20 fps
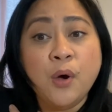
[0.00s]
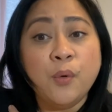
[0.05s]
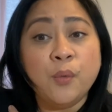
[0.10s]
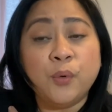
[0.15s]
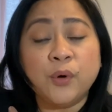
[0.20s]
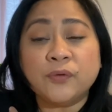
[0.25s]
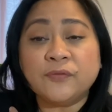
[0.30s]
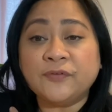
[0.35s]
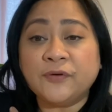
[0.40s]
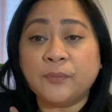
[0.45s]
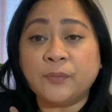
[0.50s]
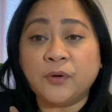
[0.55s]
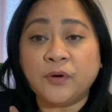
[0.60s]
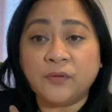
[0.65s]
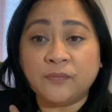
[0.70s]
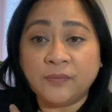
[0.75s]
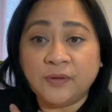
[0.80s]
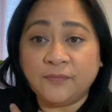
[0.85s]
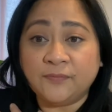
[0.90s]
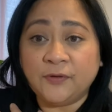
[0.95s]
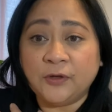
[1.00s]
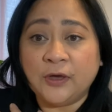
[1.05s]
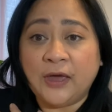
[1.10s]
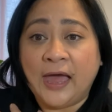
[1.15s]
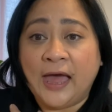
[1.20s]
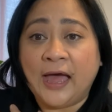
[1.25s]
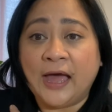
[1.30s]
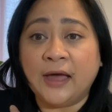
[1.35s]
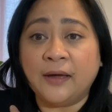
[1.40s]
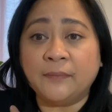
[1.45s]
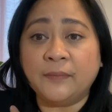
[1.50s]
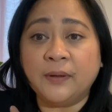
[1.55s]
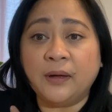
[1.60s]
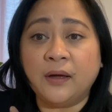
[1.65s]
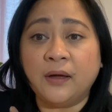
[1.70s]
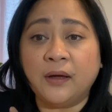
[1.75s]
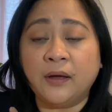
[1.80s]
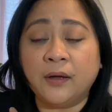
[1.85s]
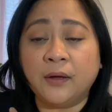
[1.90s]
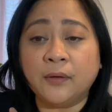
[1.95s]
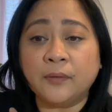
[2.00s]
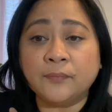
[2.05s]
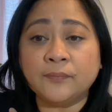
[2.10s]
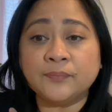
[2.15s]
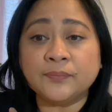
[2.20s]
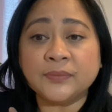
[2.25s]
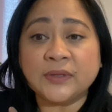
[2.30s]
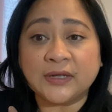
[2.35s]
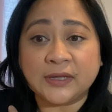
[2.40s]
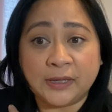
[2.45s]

work from home, if you have the